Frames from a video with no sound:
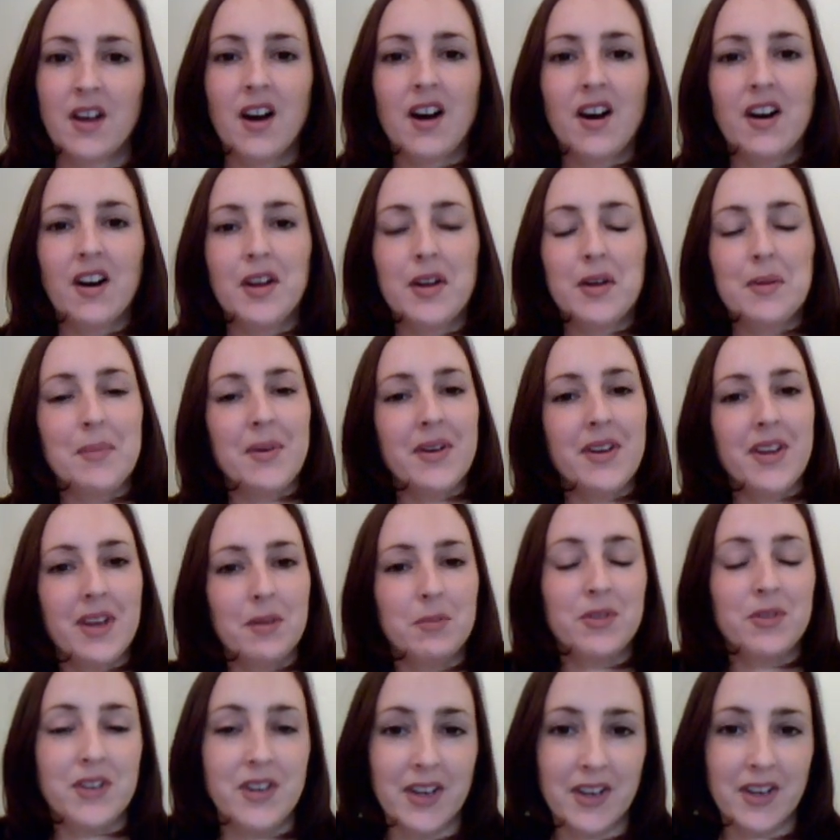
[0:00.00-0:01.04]
Hi, my
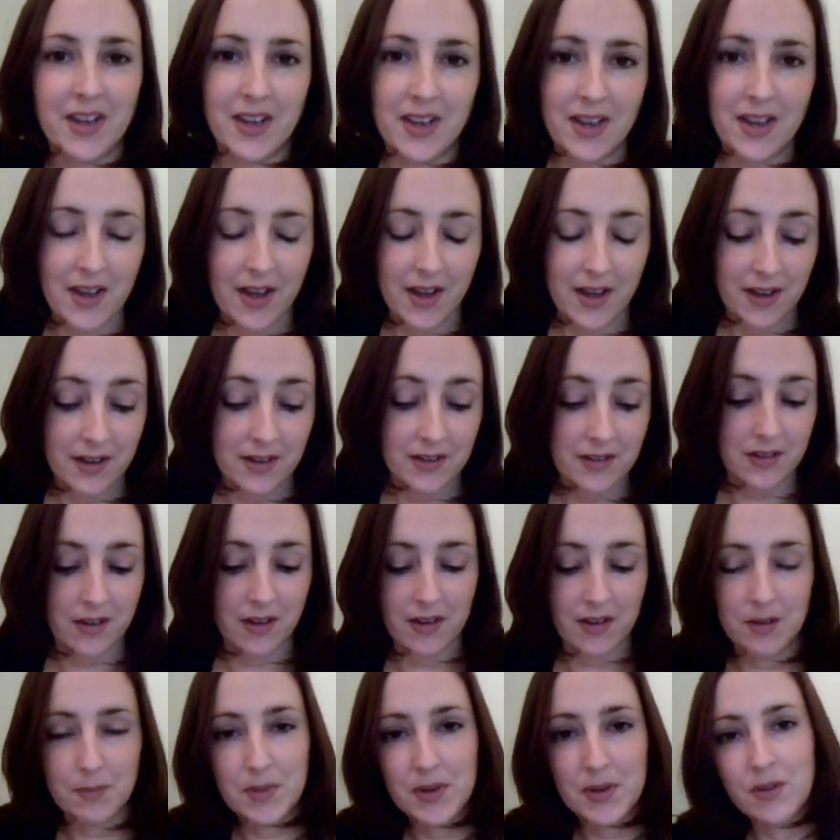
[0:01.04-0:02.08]
name's Nikki and
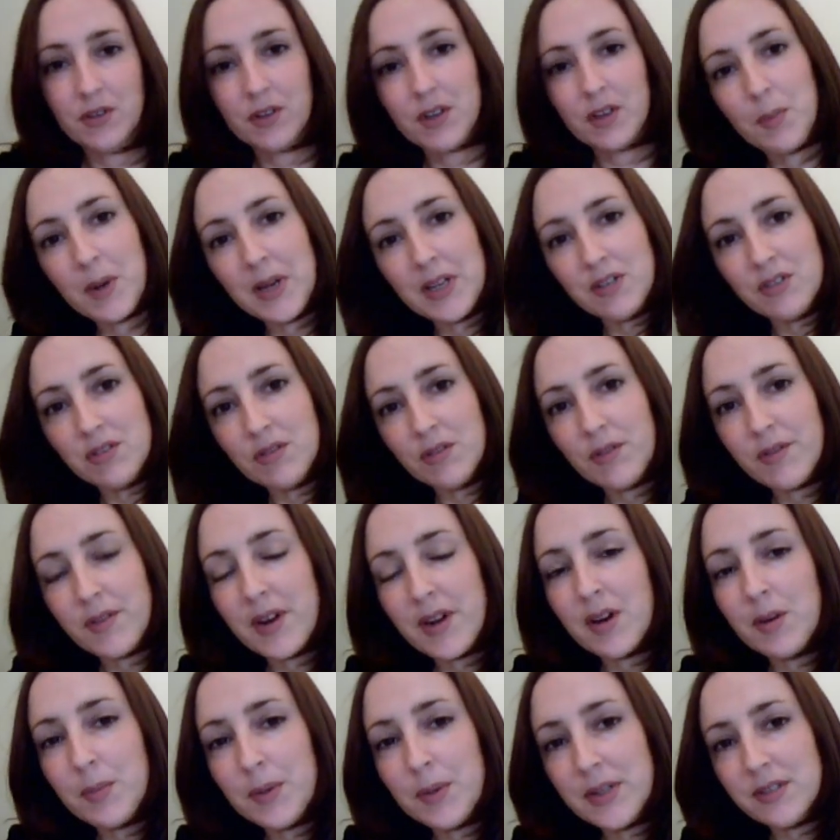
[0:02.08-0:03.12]
I'm an occupational
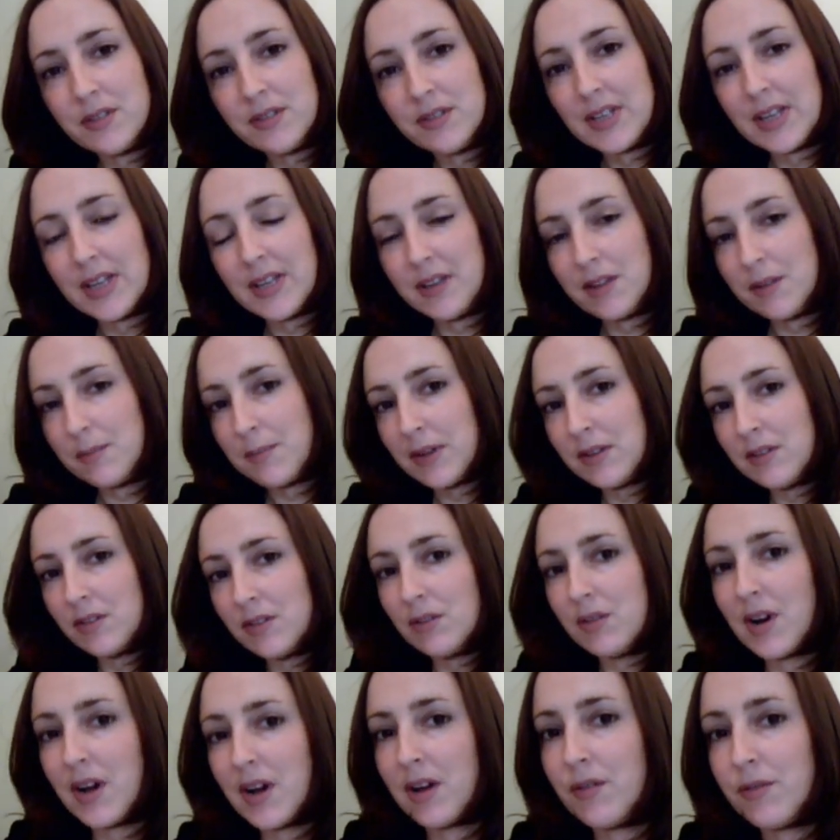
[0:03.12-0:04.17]
therapist in the mental
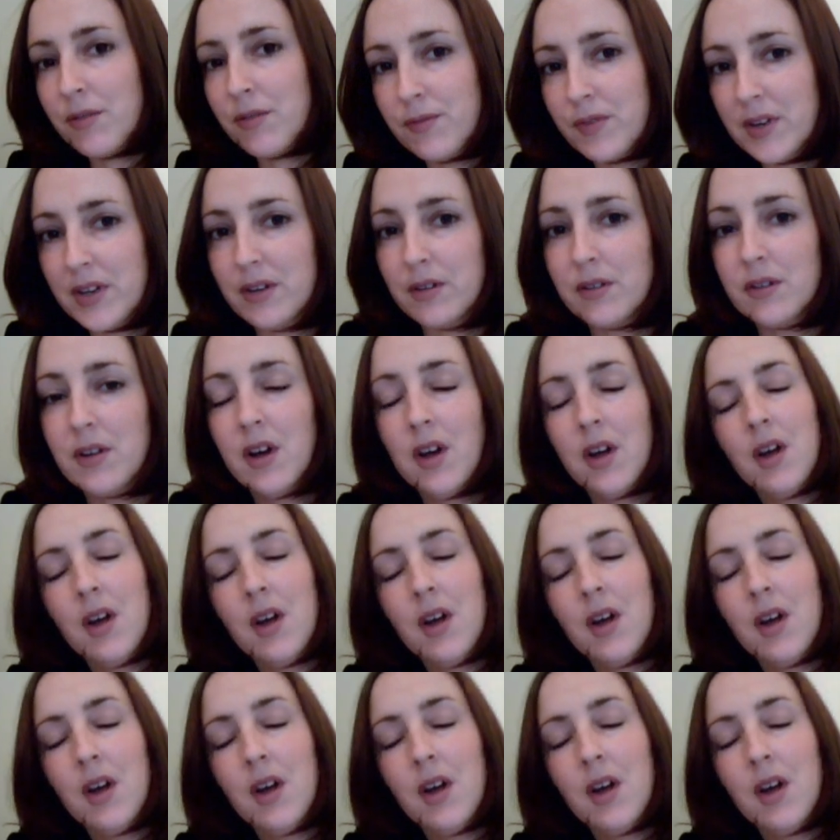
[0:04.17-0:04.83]
health field.